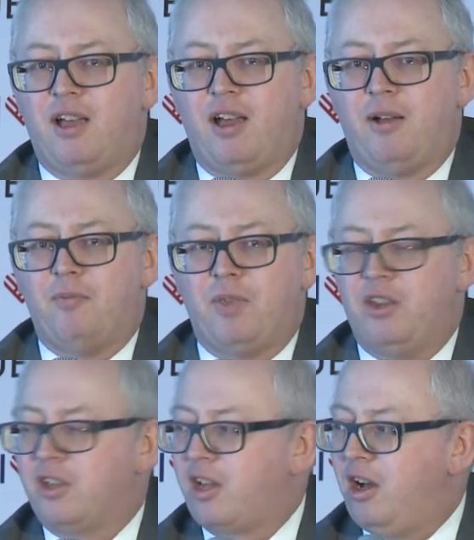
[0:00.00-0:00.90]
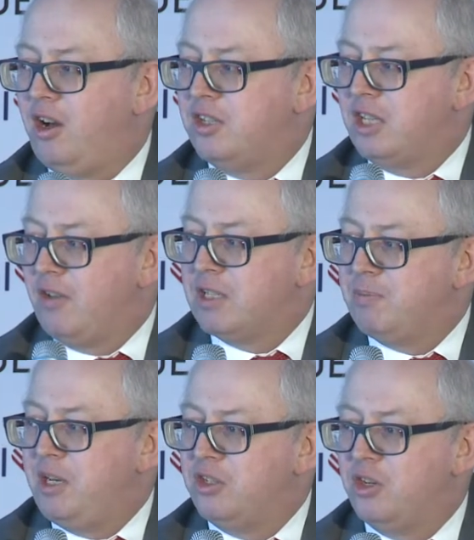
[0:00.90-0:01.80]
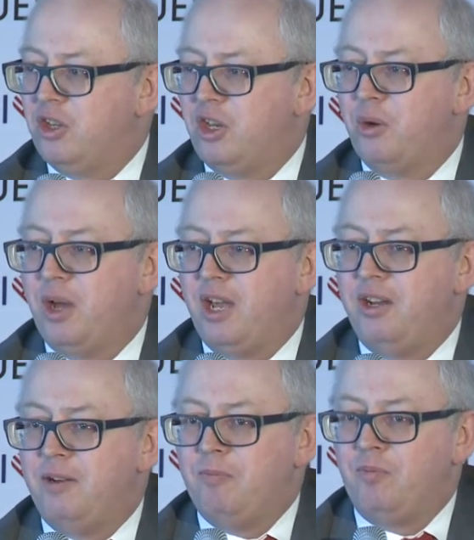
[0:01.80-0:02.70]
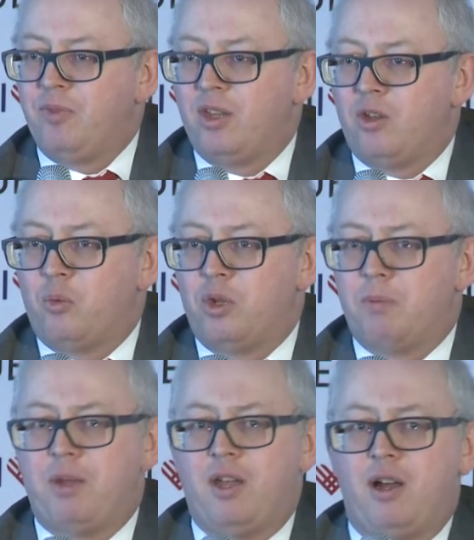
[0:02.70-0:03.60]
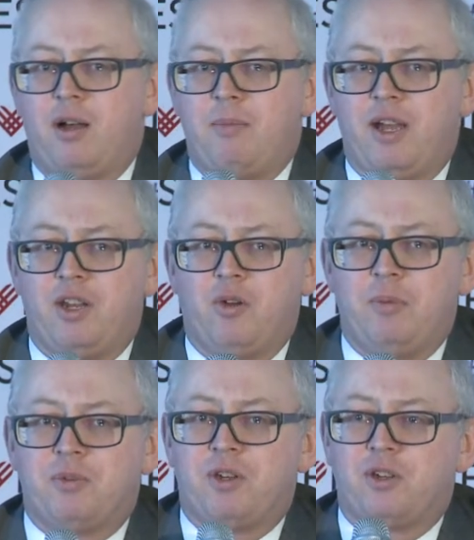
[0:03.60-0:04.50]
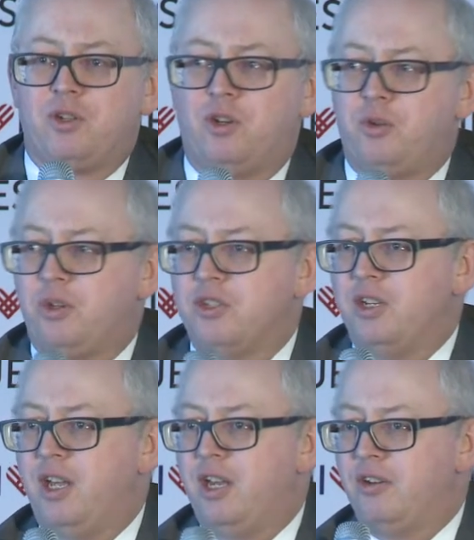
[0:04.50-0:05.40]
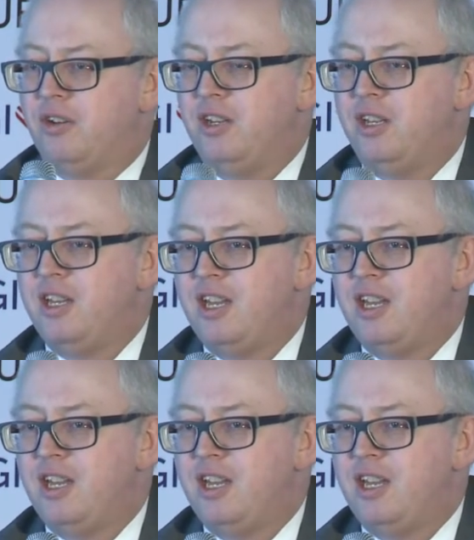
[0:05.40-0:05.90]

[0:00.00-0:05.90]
the car to give a speech at the UN with a PR man who I'm assured wasn't Aaron,